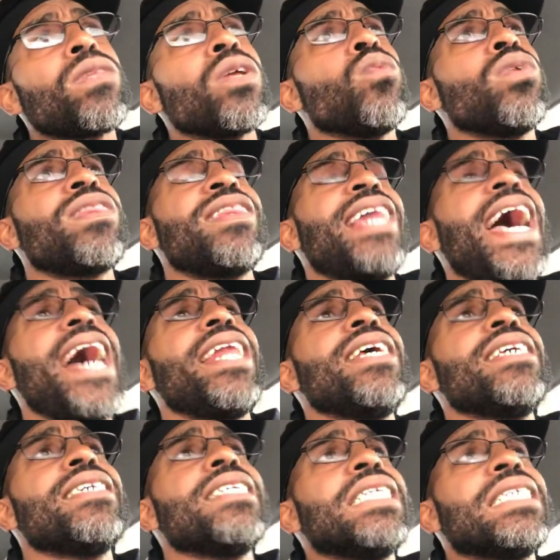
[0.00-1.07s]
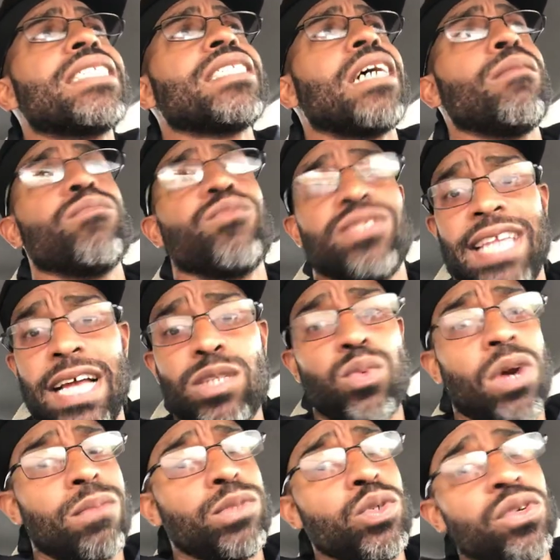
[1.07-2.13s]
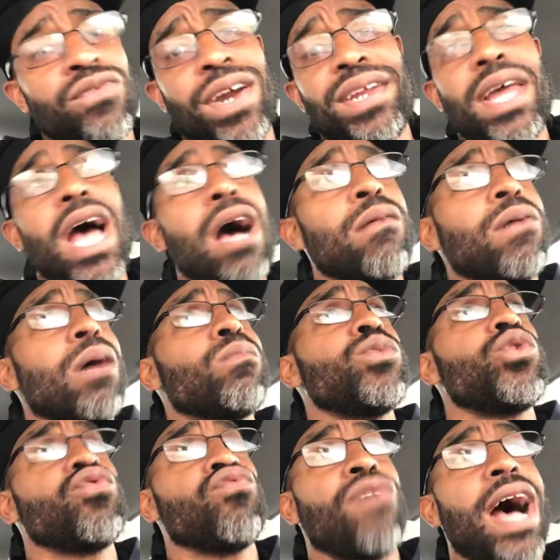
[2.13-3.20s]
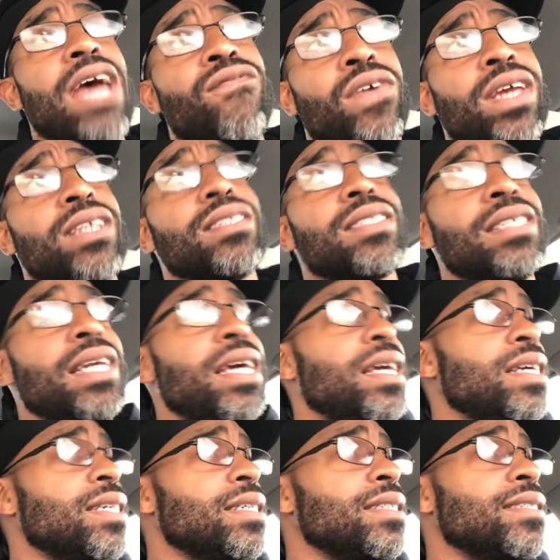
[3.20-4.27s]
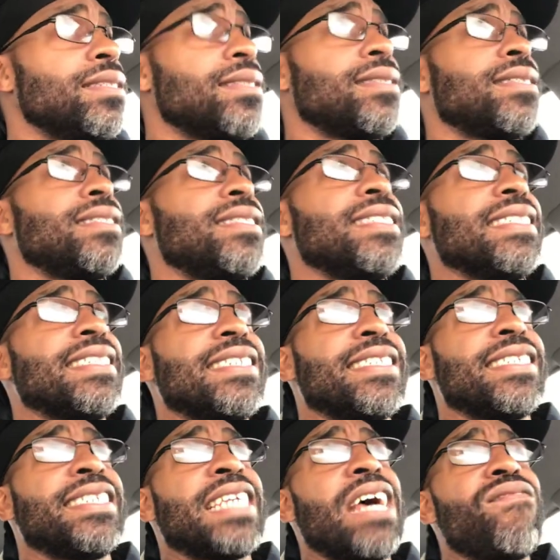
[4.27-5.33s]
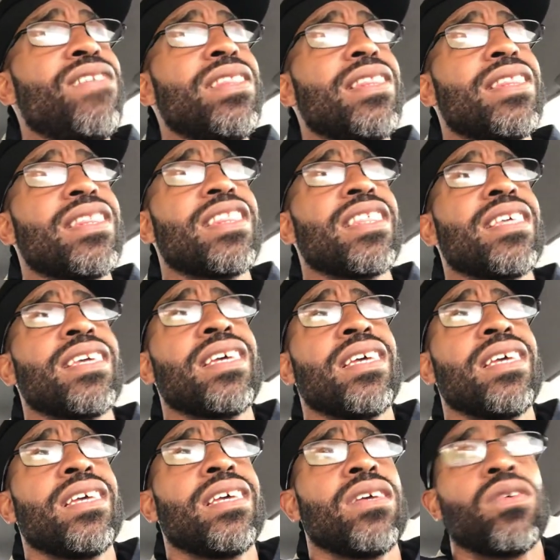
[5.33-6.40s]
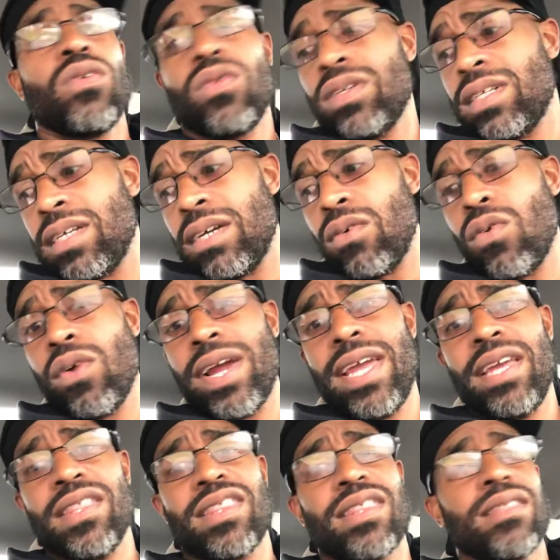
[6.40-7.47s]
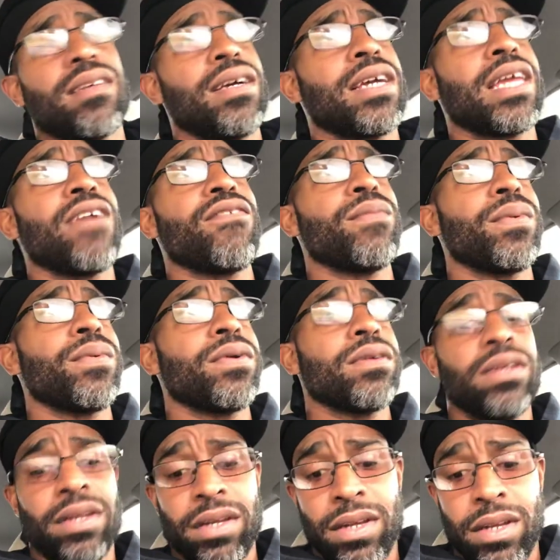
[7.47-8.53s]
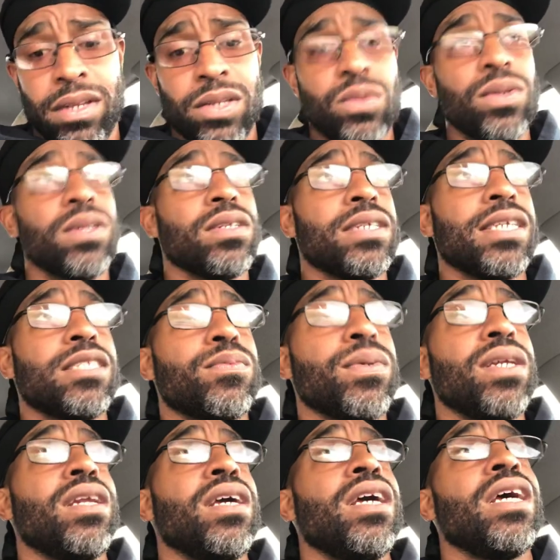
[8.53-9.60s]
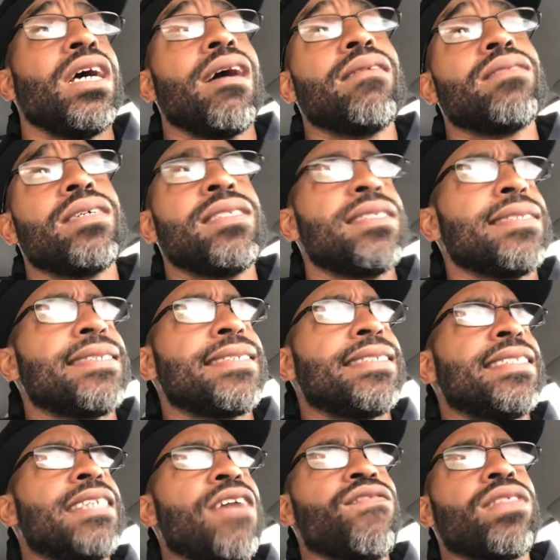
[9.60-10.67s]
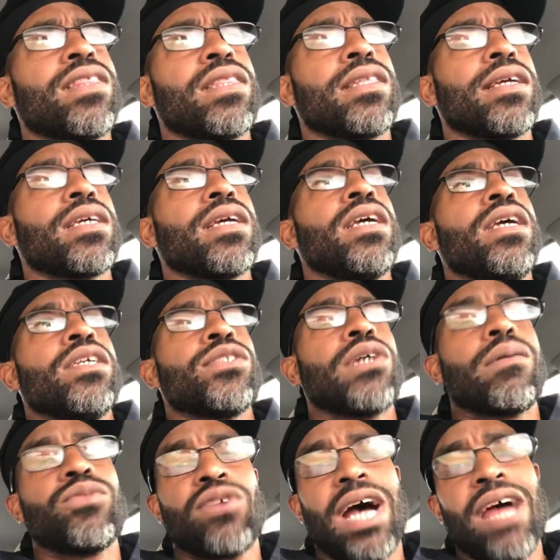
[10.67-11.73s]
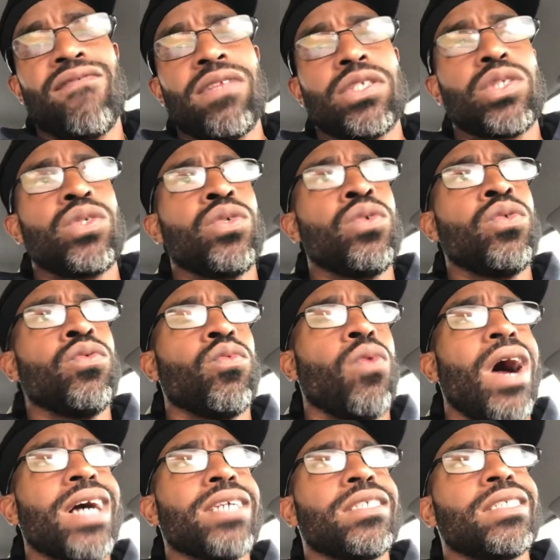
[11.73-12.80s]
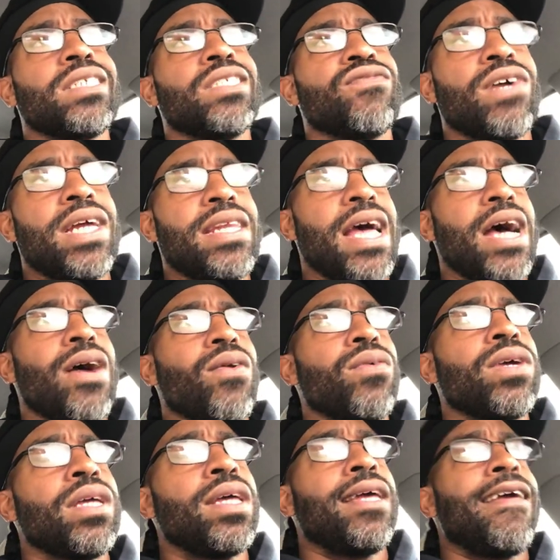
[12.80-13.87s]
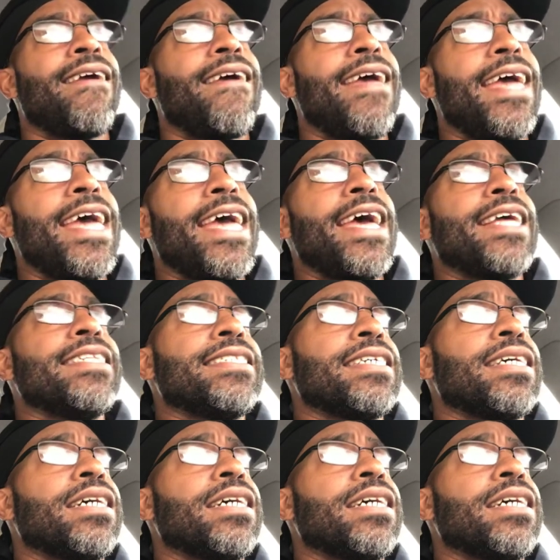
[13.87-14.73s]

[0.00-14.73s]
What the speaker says: with that is, that's what I'm doing right now. I'm driving. Today is the 7th or 8th. I can't remember. It's one of these, but it's the 7th, I think. So I'm driving to Washington right now, and